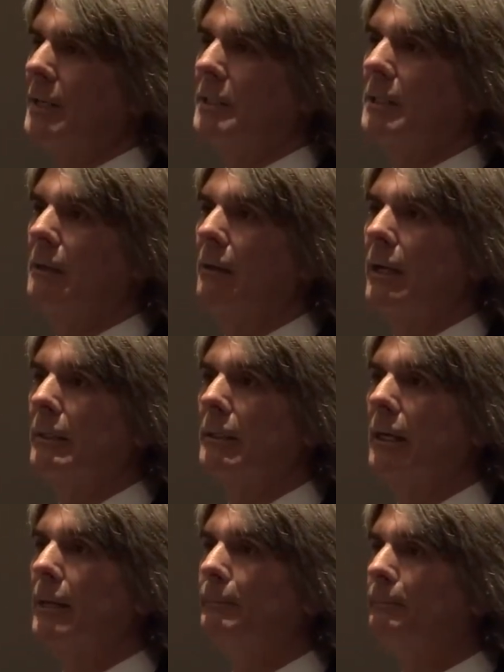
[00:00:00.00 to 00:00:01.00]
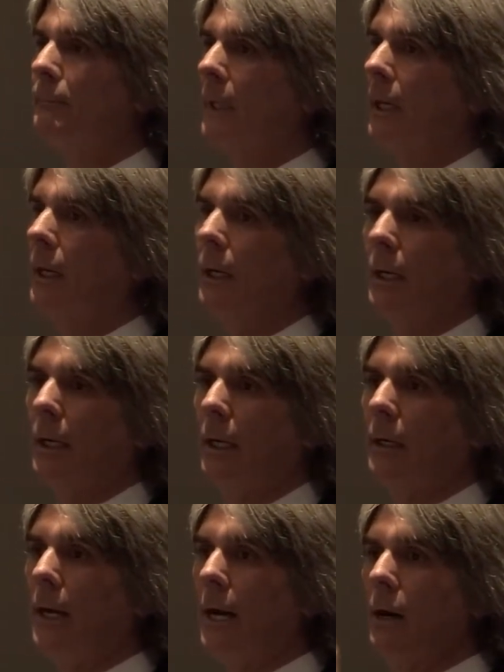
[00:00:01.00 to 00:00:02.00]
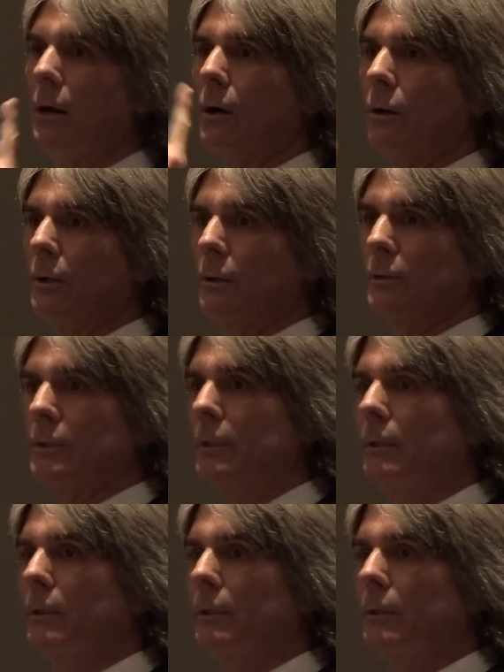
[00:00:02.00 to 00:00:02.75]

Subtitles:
I just didn't like that. And now you, sir.